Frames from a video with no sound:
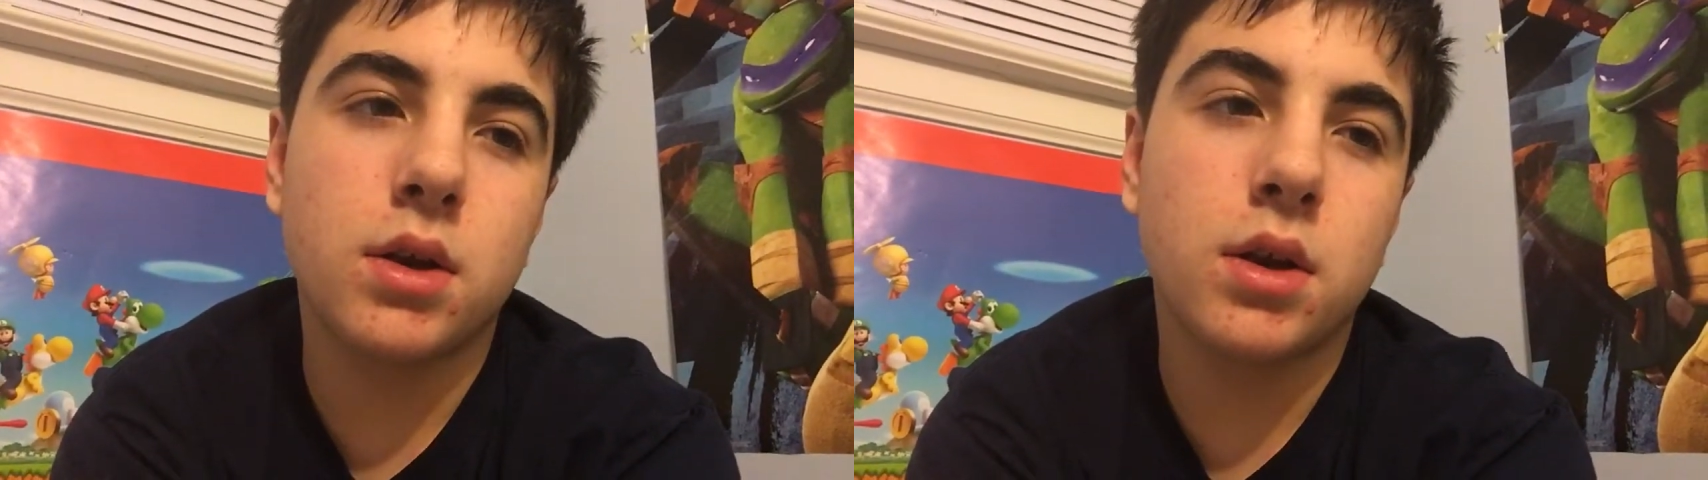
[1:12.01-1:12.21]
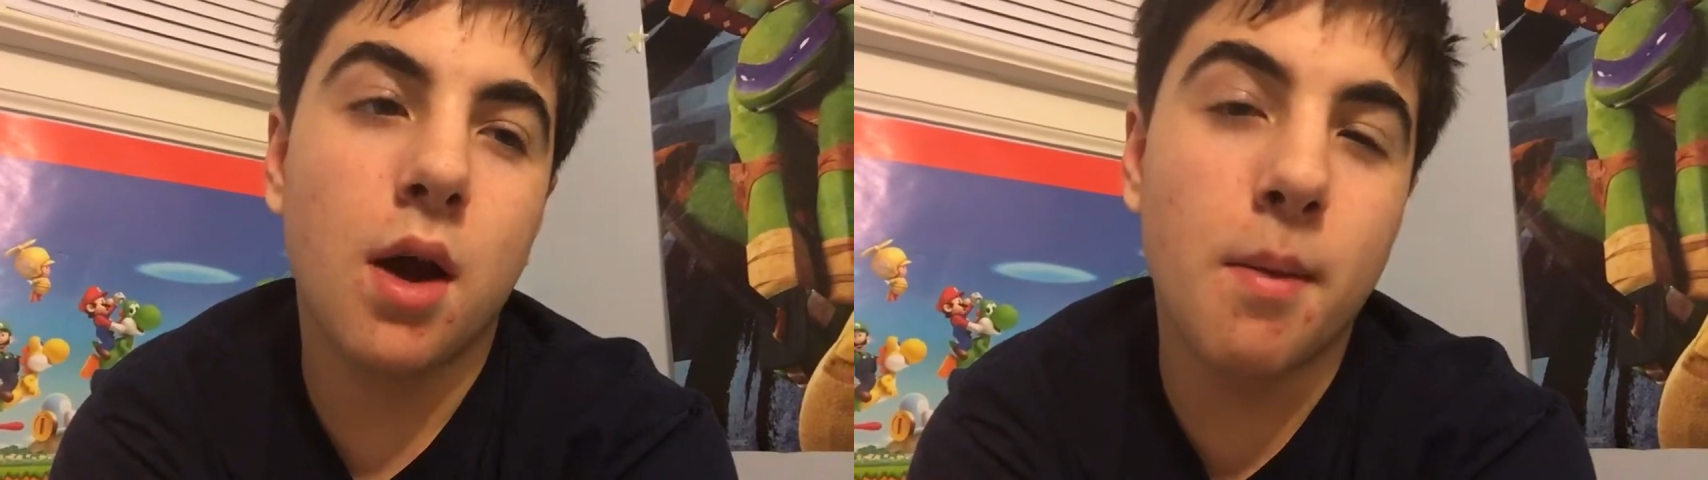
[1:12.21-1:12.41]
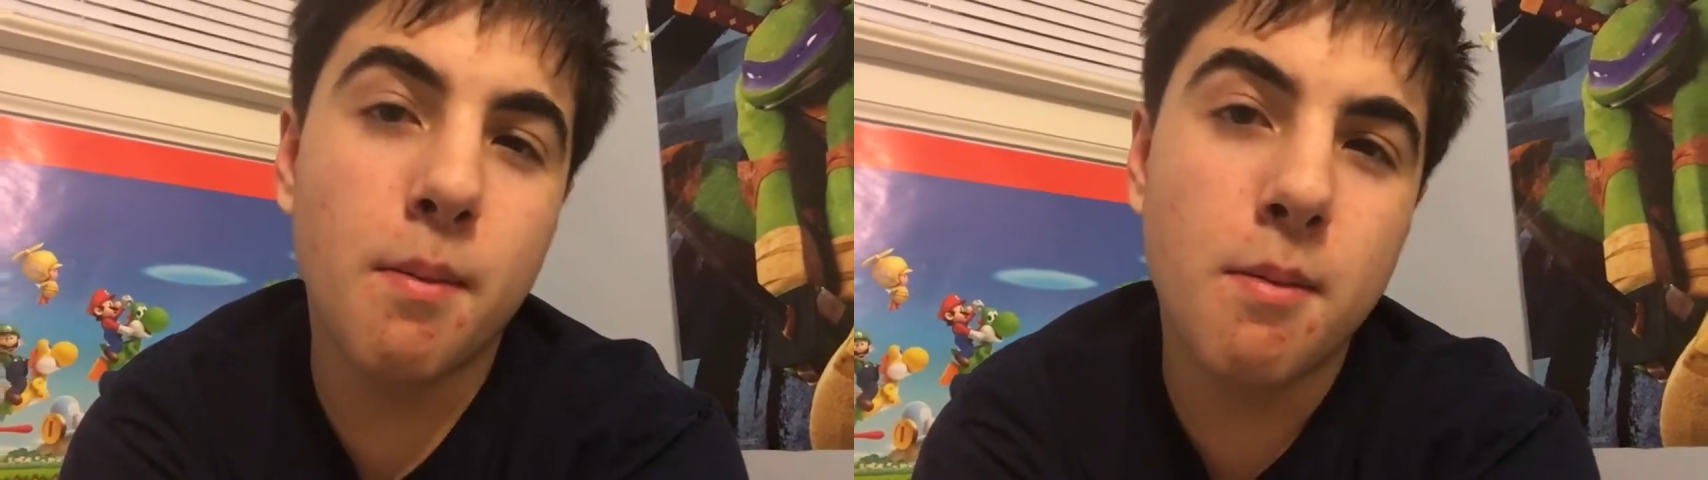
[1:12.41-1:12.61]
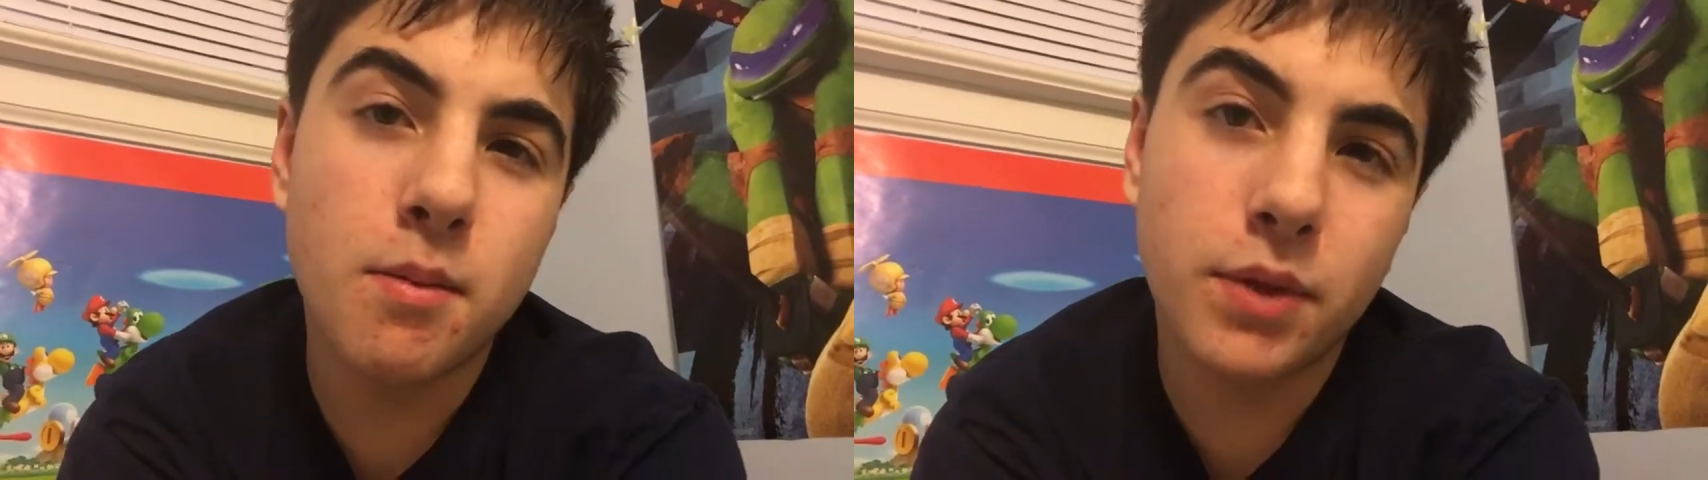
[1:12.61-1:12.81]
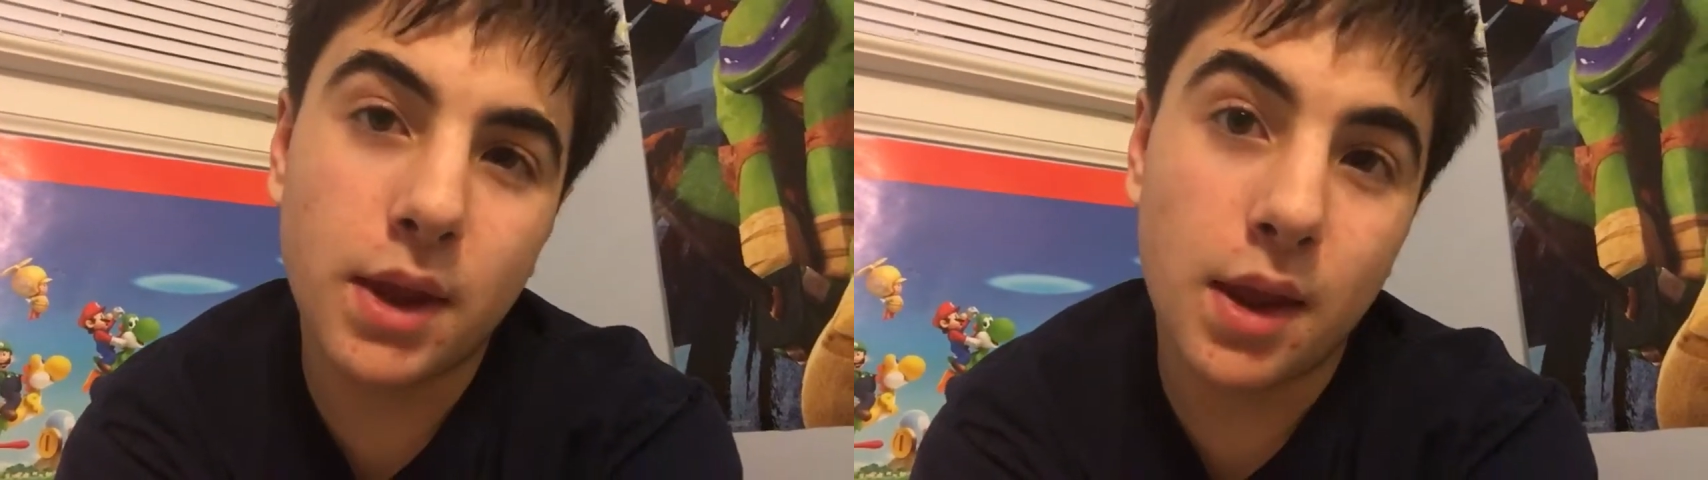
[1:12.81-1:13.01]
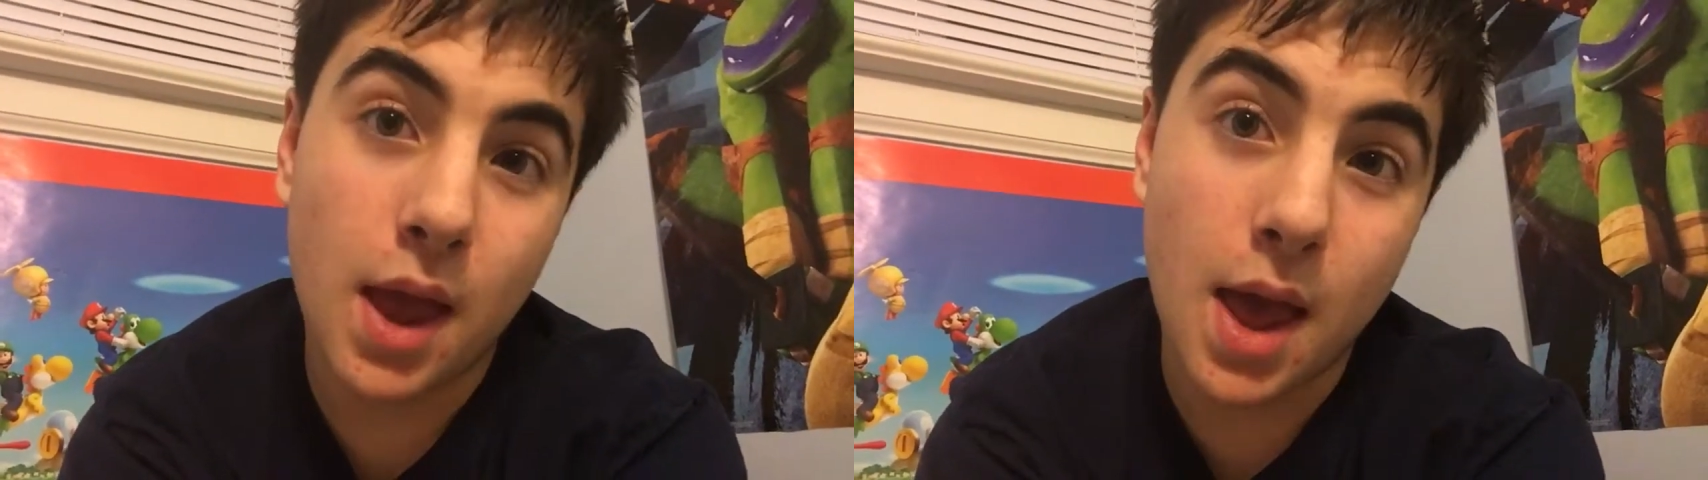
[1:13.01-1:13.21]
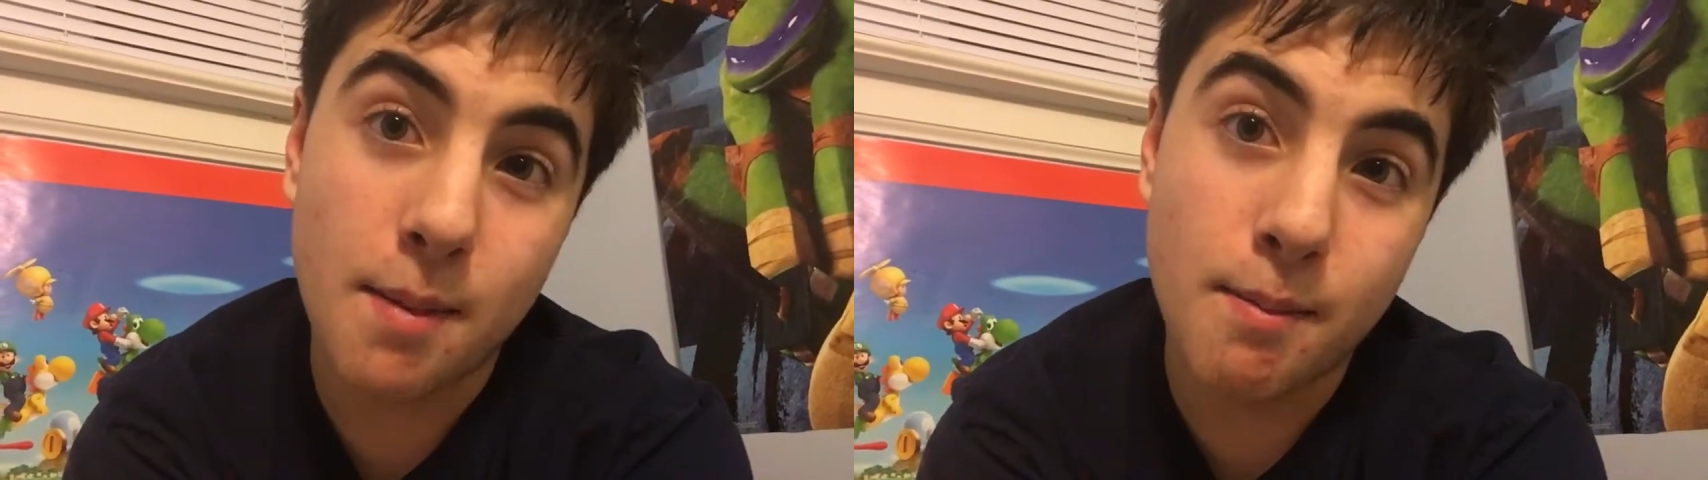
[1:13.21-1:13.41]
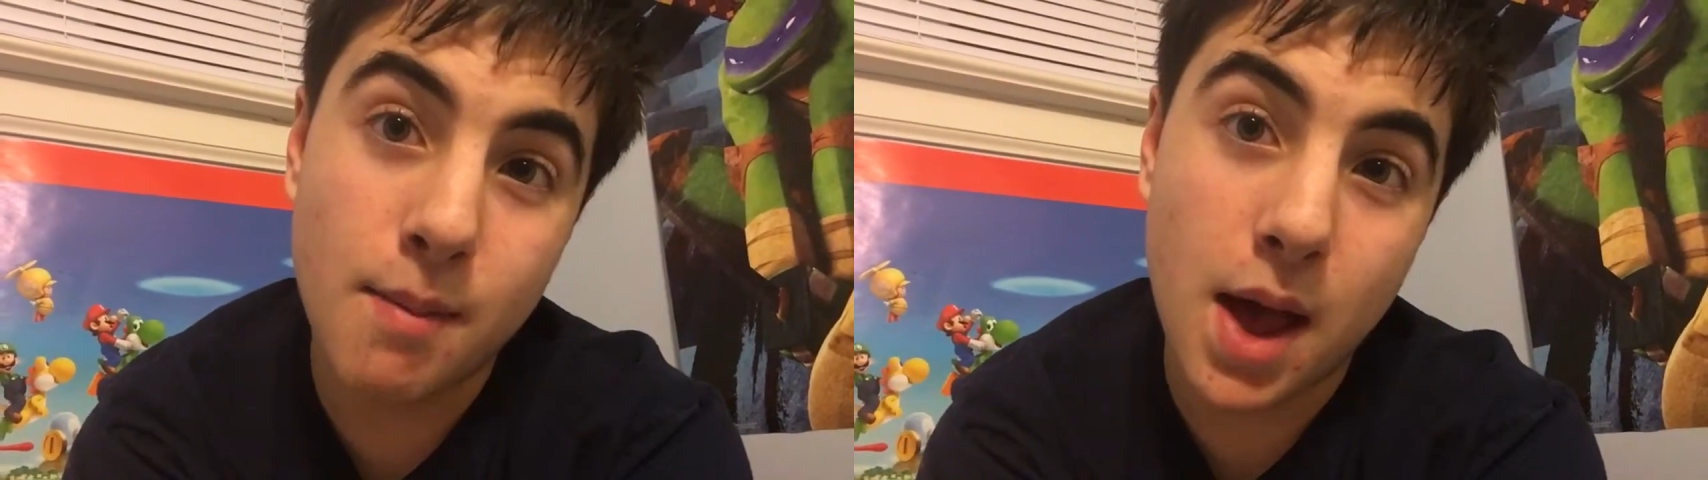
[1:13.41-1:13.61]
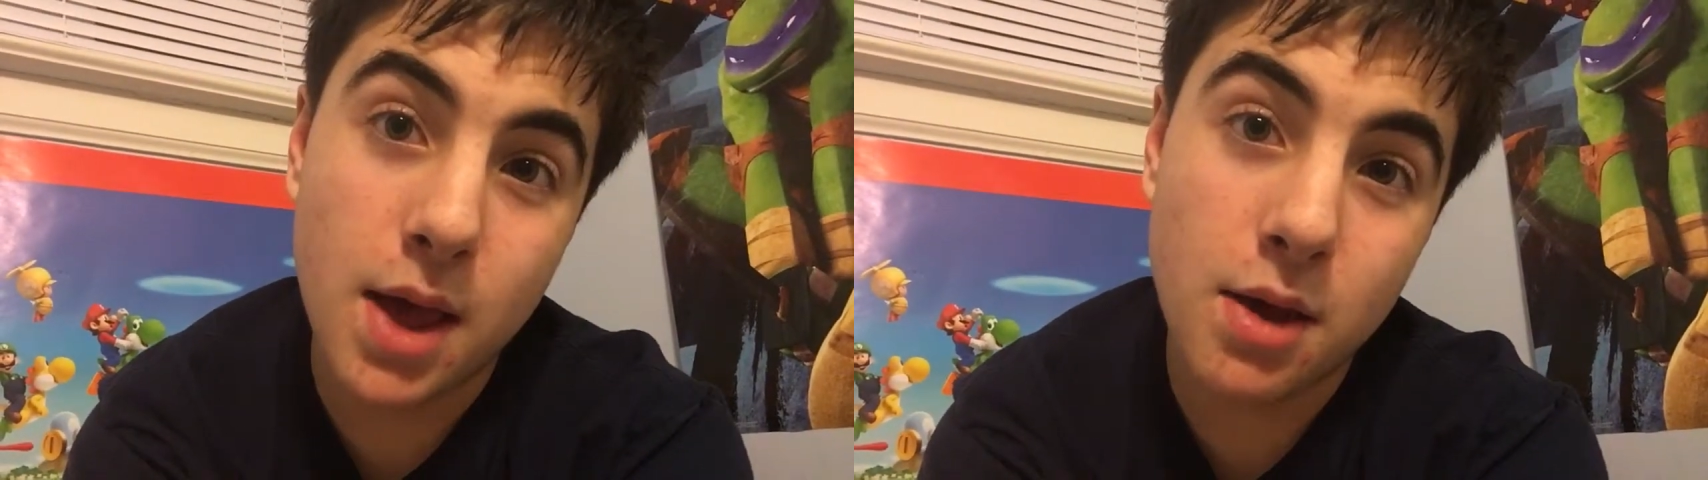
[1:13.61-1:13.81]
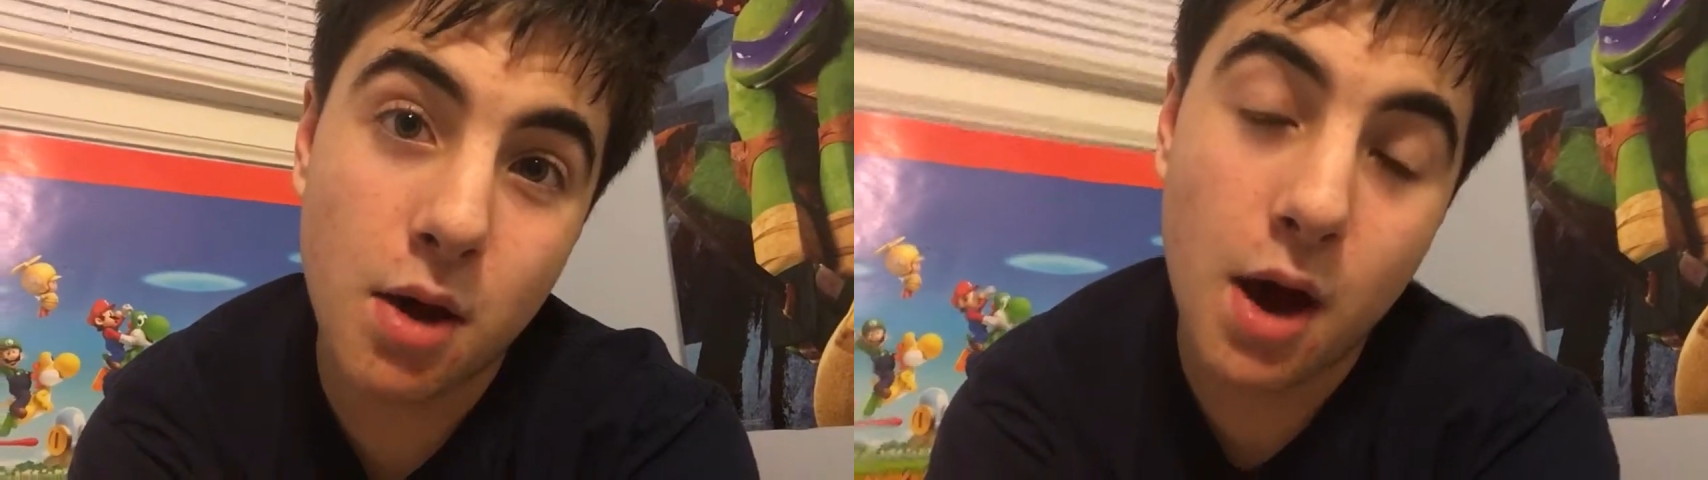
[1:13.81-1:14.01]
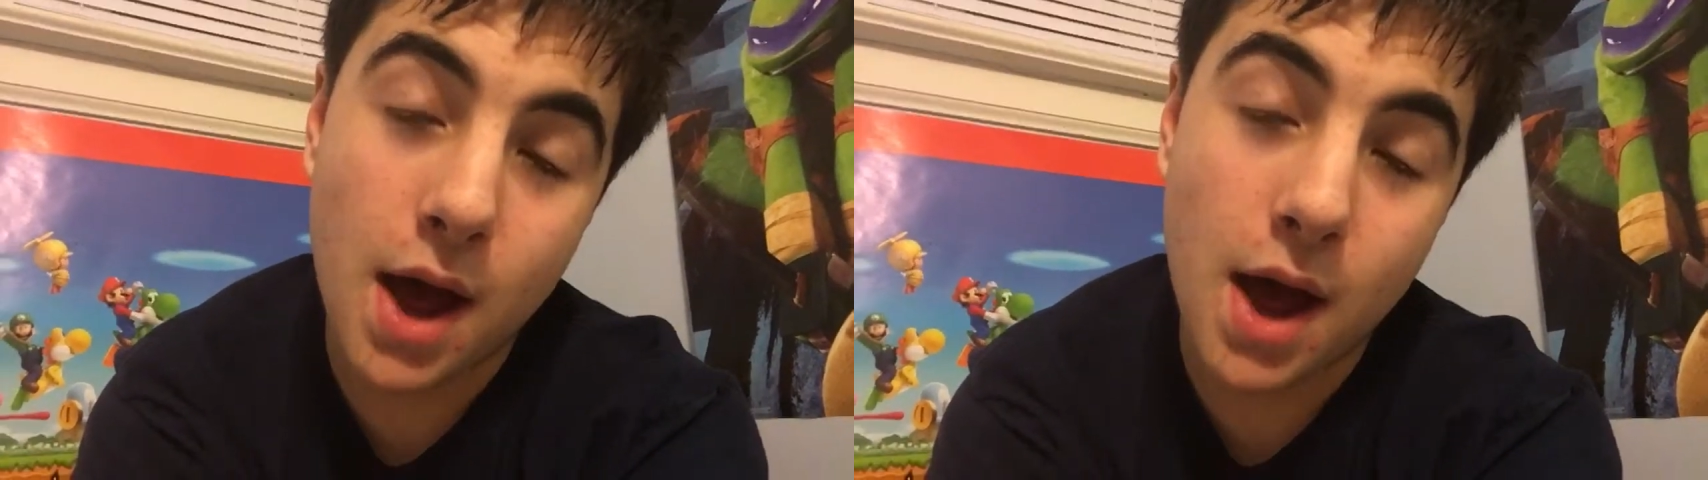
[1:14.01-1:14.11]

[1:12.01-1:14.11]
Tamao.